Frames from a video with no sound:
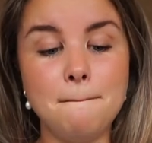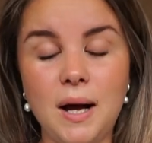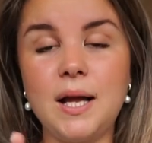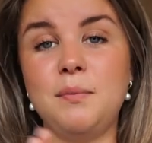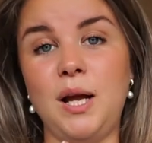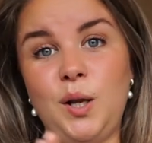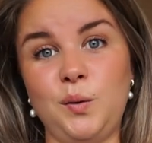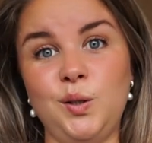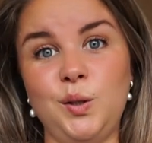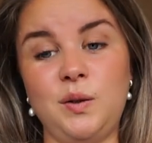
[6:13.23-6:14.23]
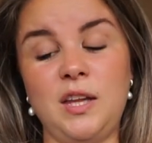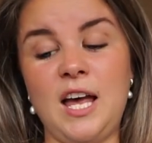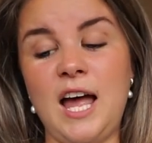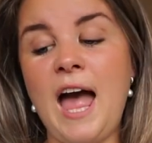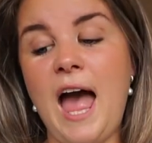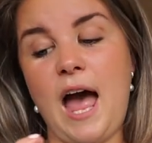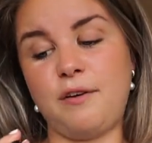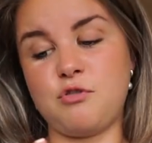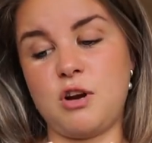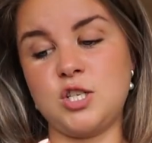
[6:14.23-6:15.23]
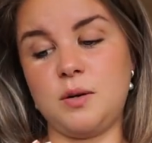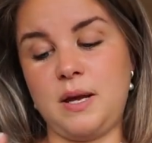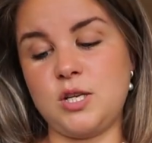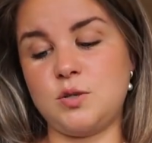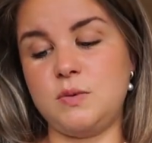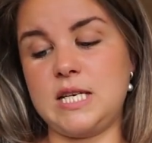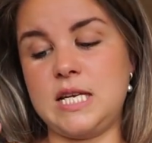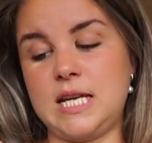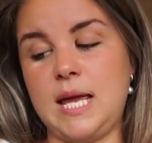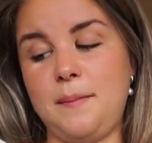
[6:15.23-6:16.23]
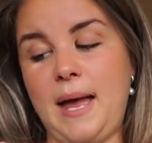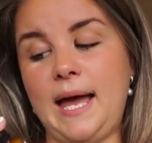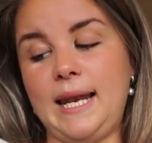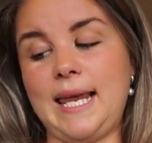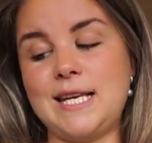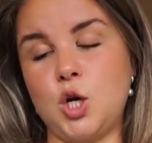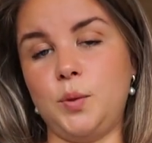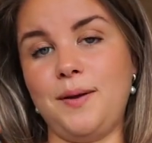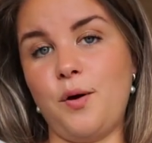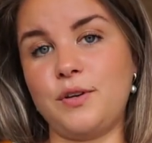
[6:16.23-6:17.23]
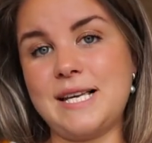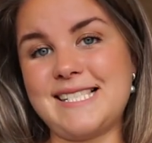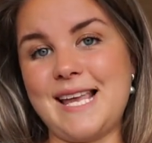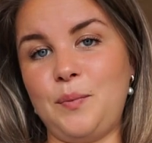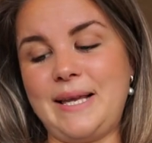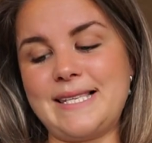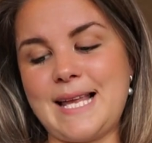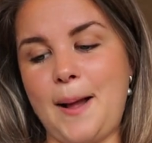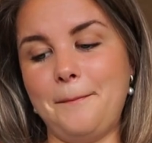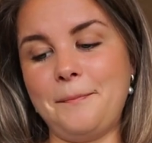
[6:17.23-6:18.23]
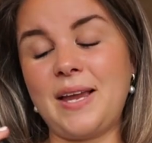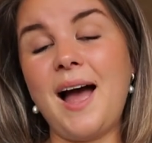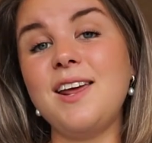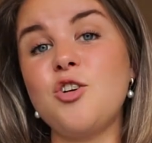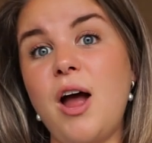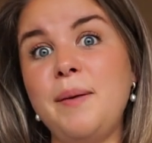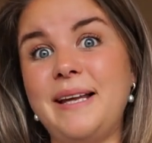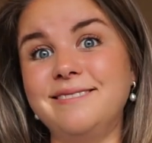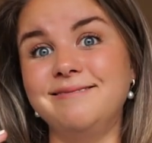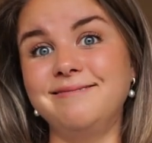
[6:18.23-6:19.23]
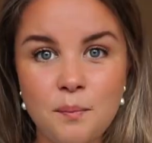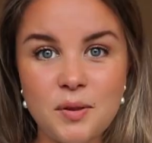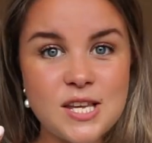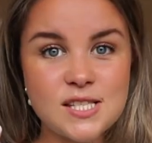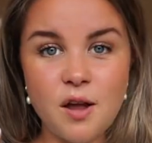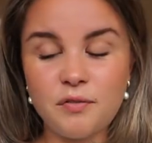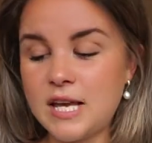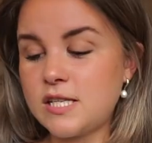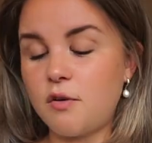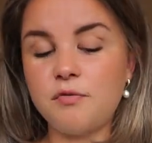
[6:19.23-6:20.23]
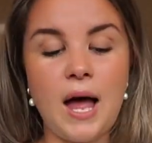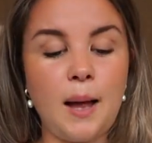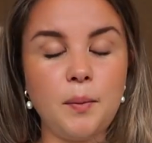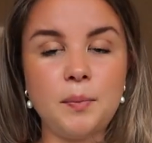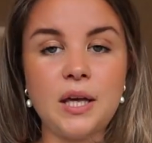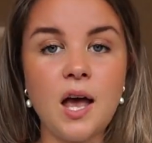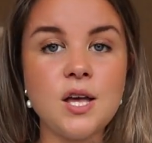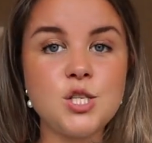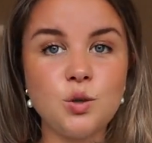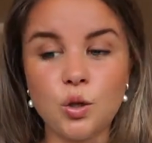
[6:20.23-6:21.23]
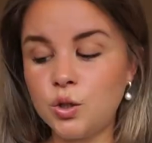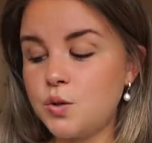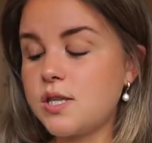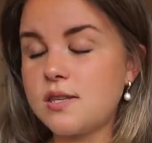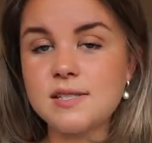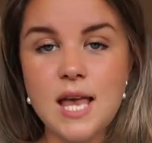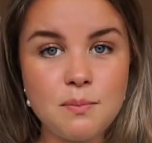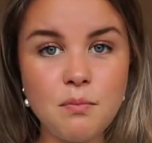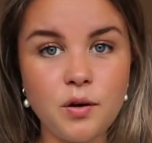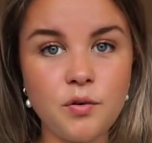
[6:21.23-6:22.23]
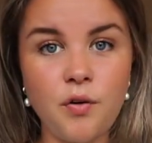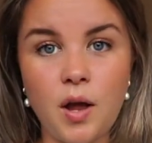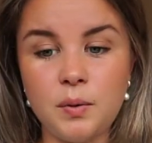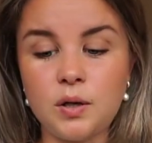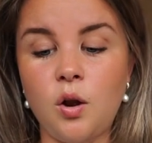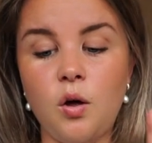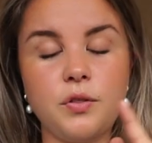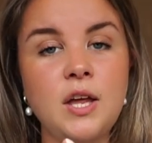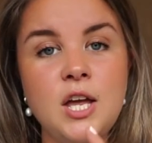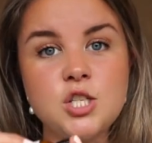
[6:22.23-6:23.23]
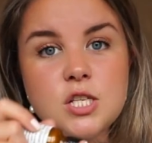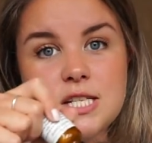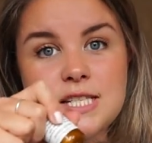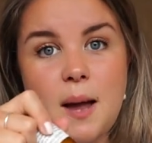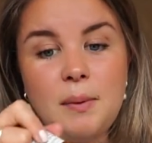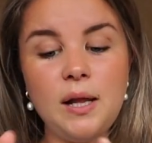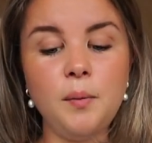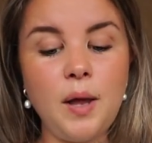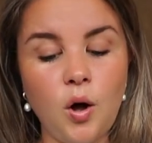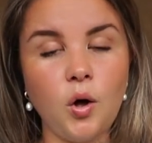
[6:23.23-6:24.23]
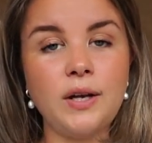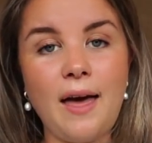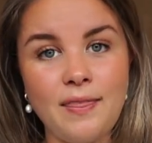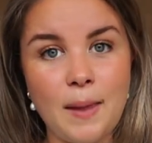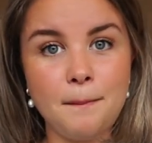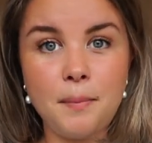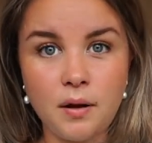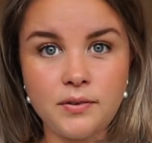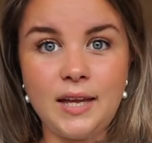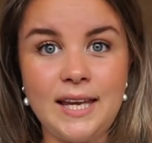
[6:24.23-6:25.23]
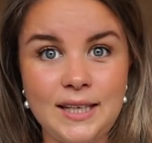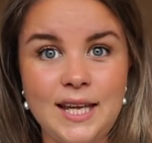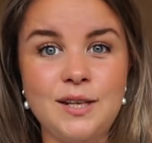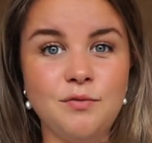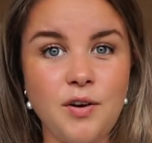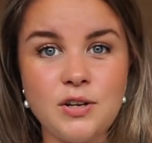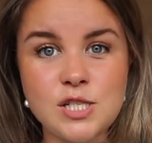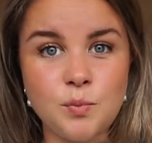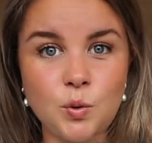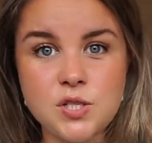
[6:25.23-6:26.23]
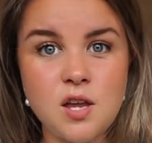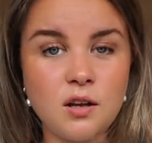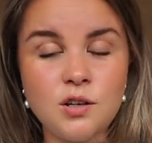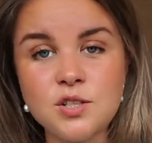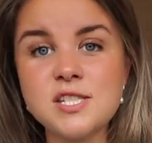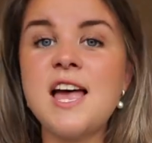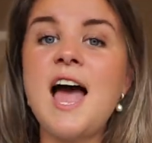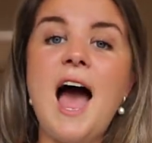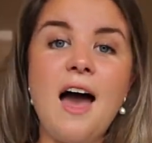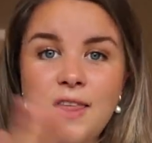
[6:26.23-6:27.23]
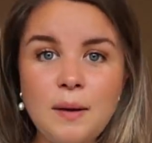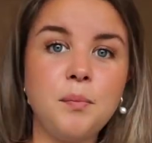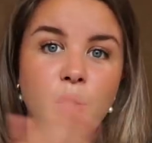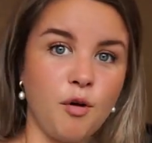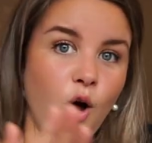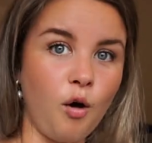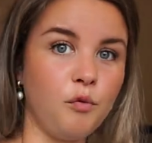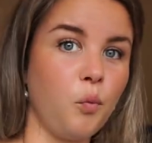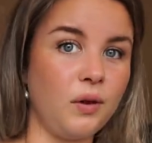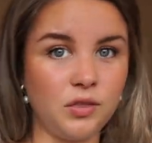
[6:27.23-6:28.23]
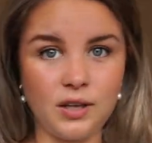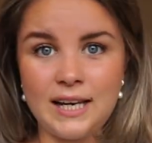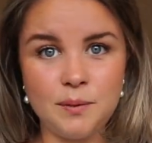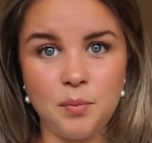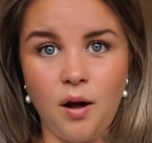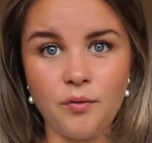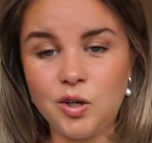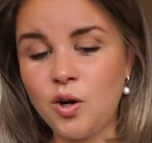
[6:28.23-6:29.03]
by my local luthier after I took my instrument into him, and he told me off because it was kind of grimy. But this stuff is fab because you can use the same microfiber cloth, just dab a little bit on and then buff it in very small circles, and then buff it off with the clean part of the